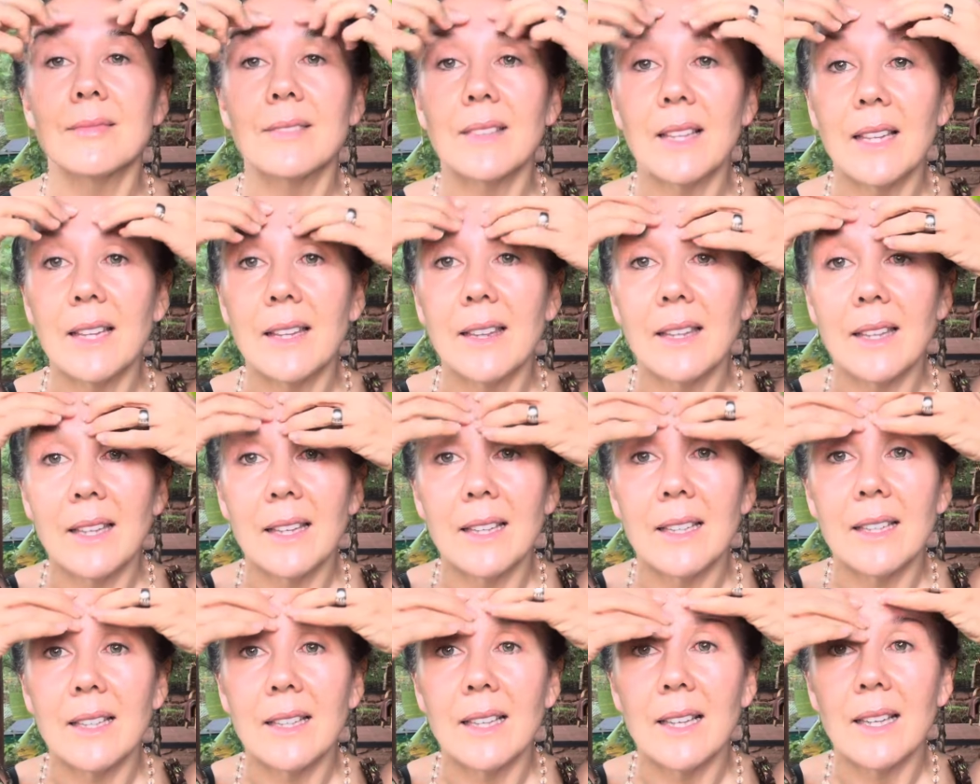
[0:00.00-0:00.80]
And
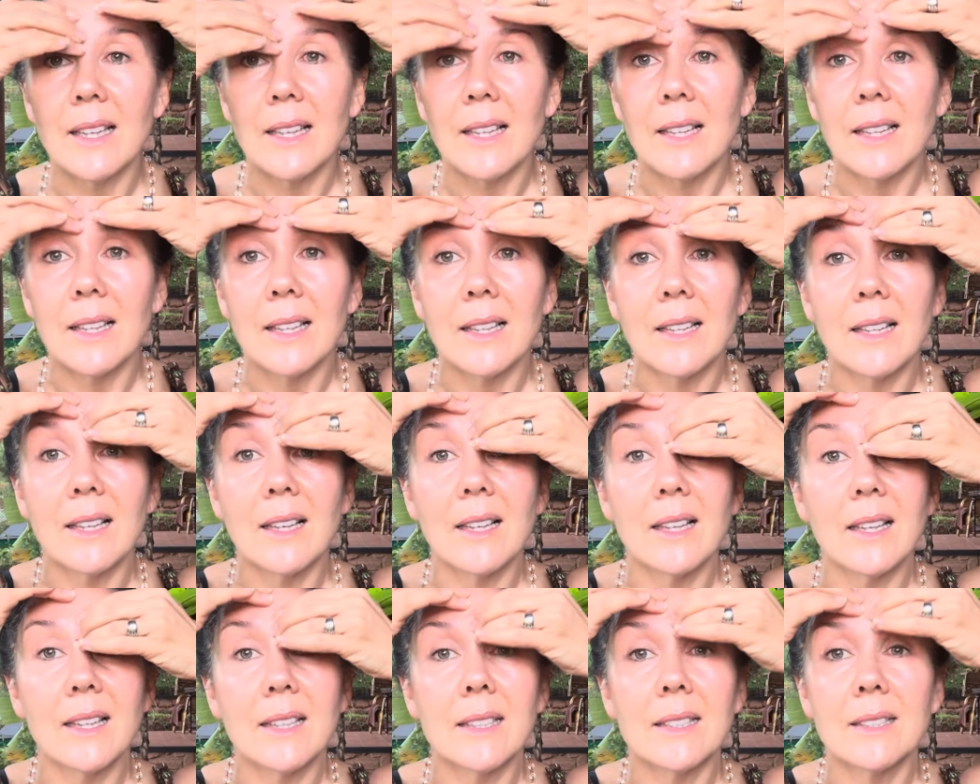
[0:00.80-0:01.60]
then
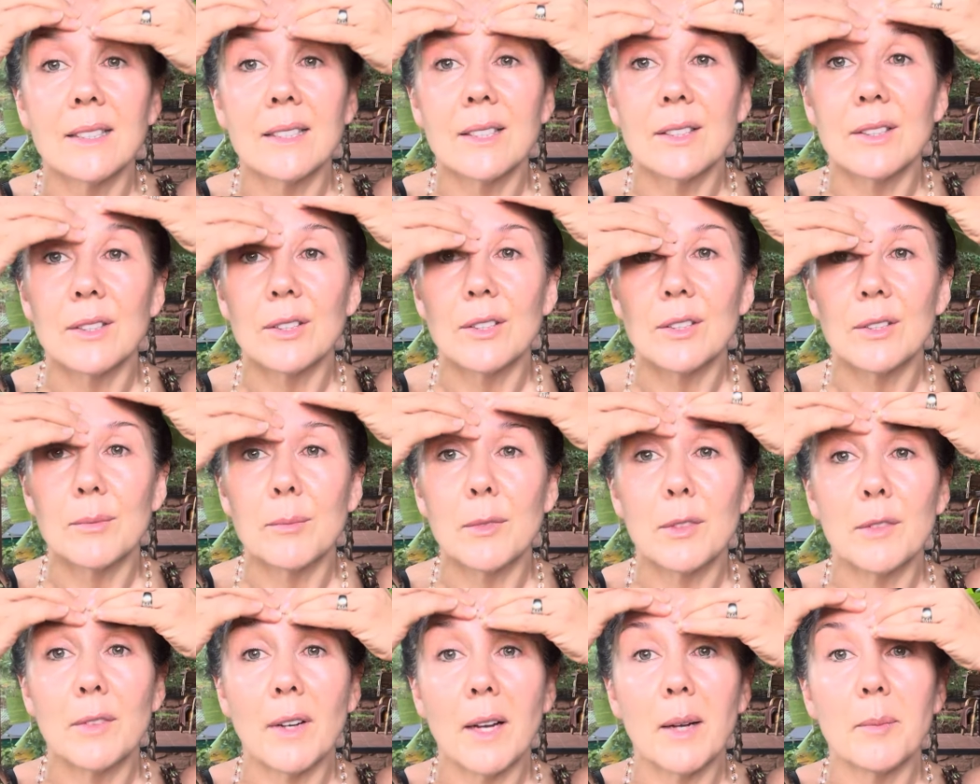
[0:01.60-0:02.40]
I like to
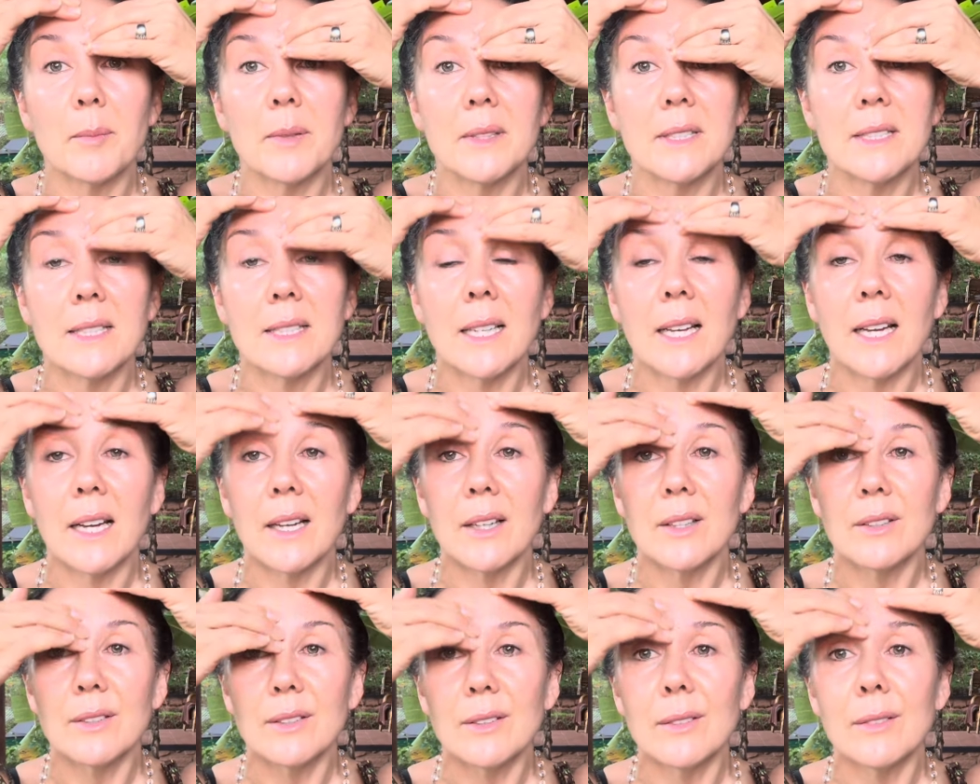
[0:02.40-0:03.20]
move up and
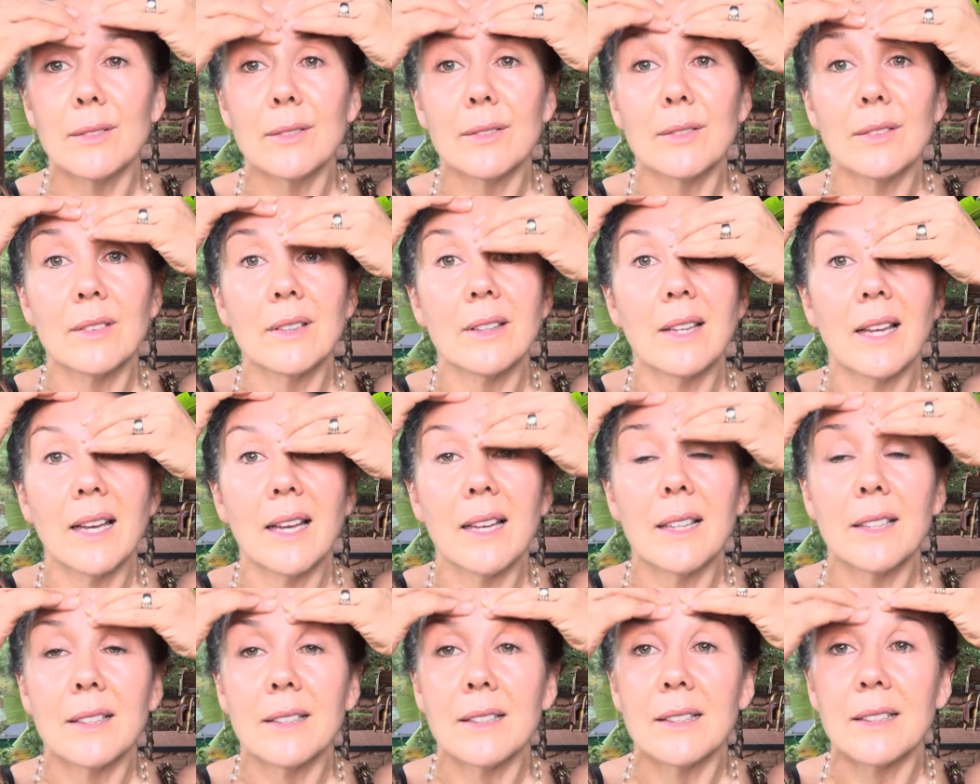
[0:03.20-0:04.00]
down
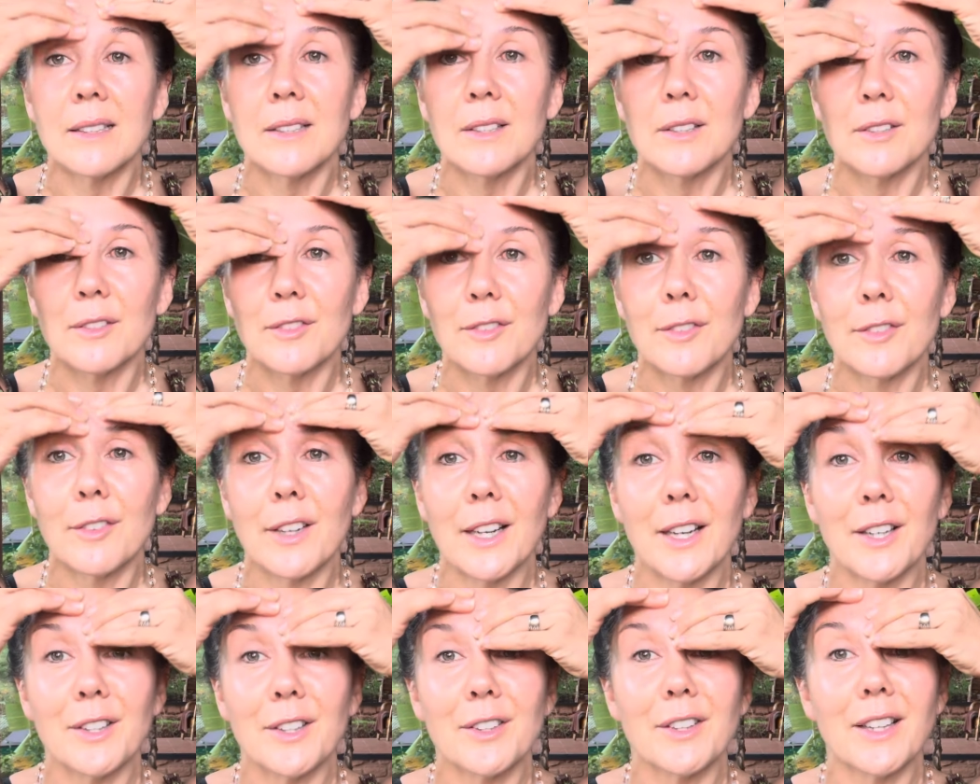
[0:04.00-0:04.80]
that little
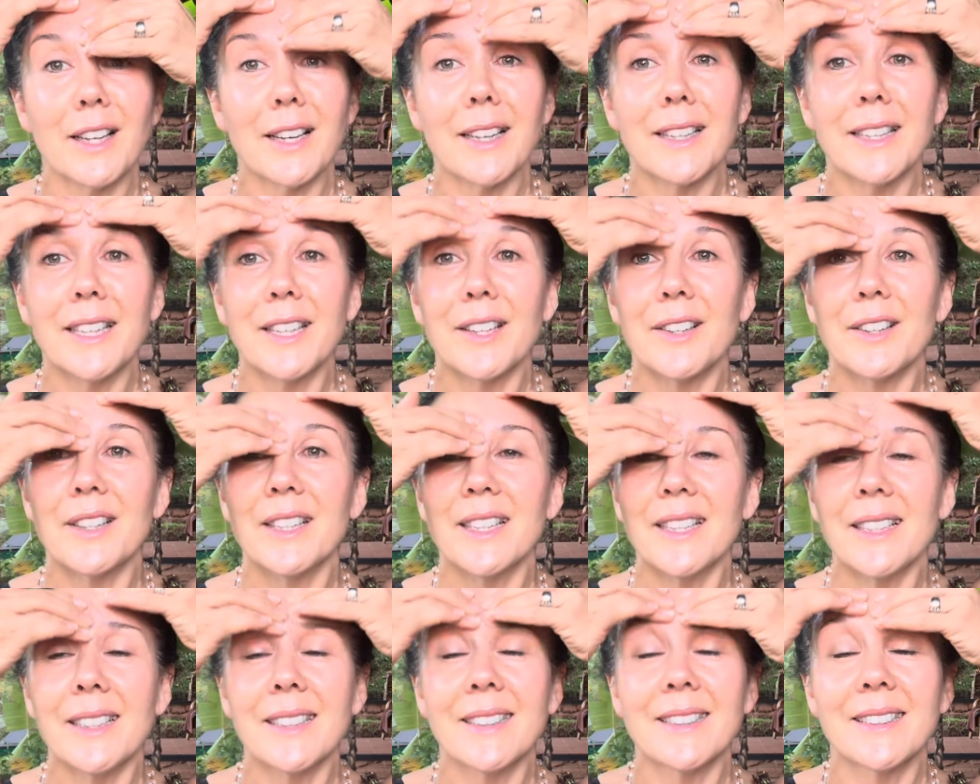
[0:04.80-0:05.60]
frown line
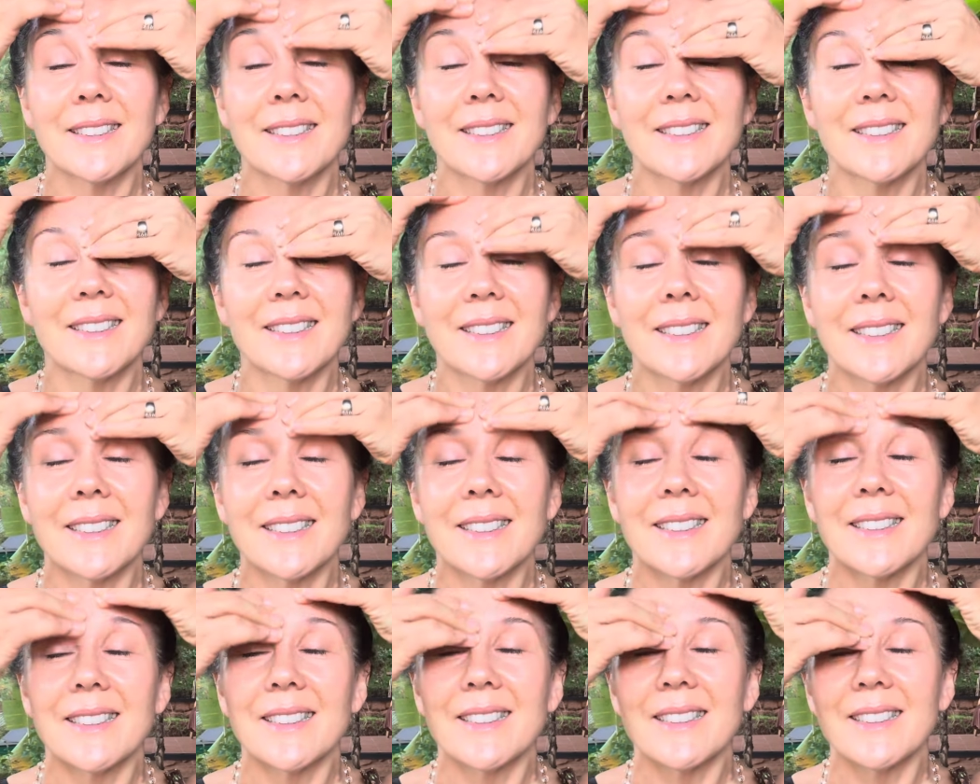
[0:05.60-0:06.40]
area,
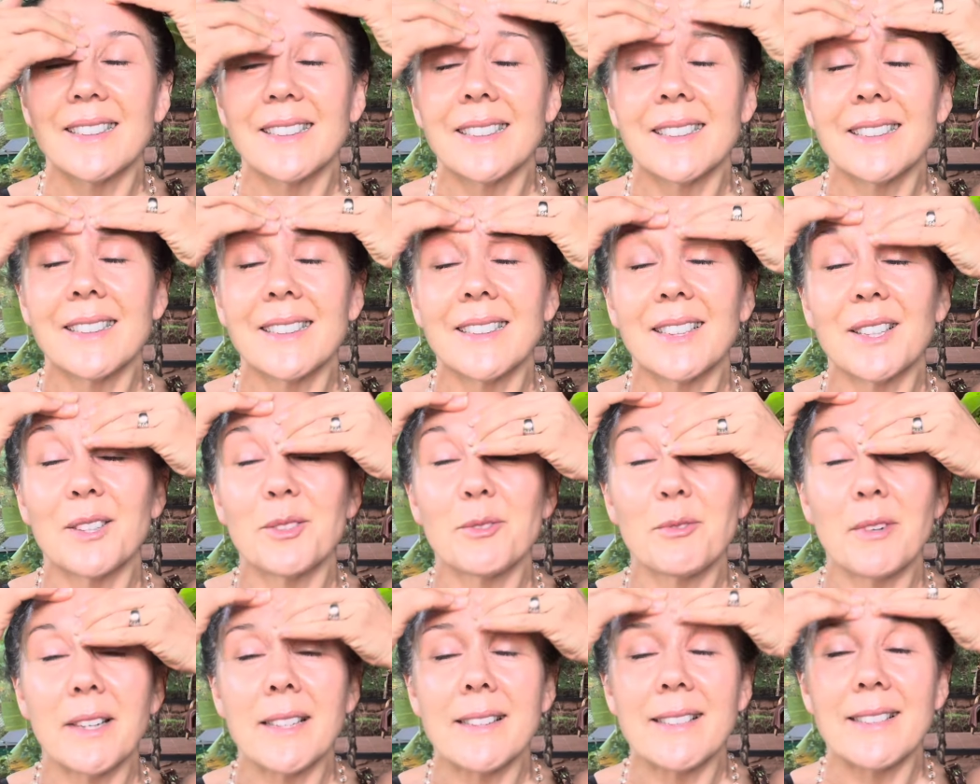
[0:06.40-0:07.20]

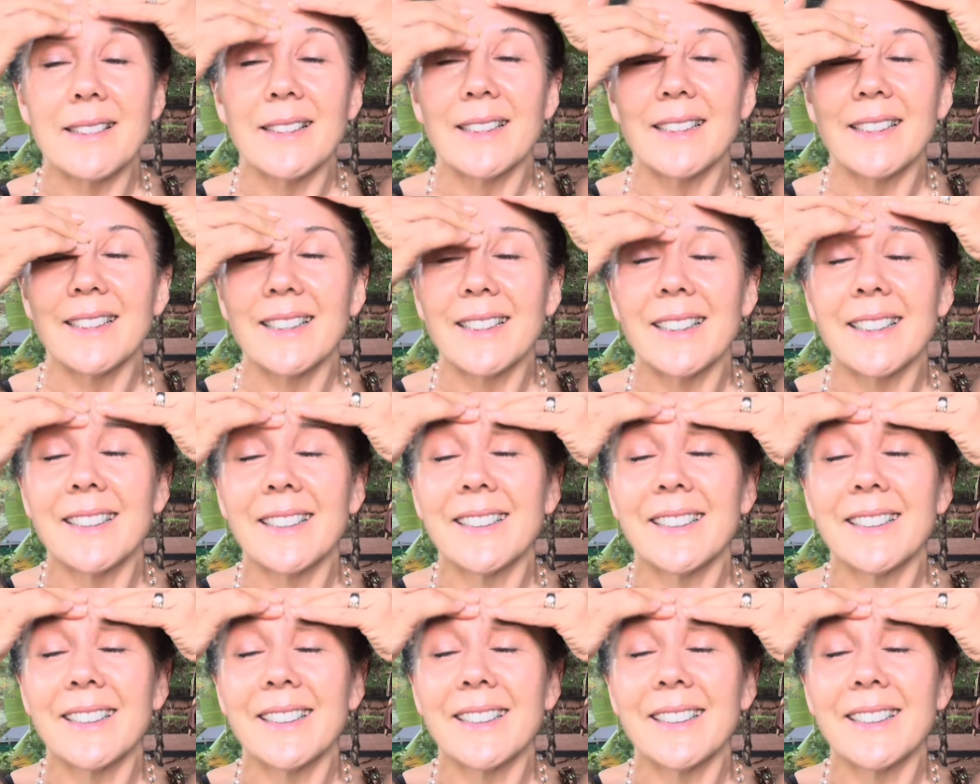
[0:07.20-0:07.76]
erasing.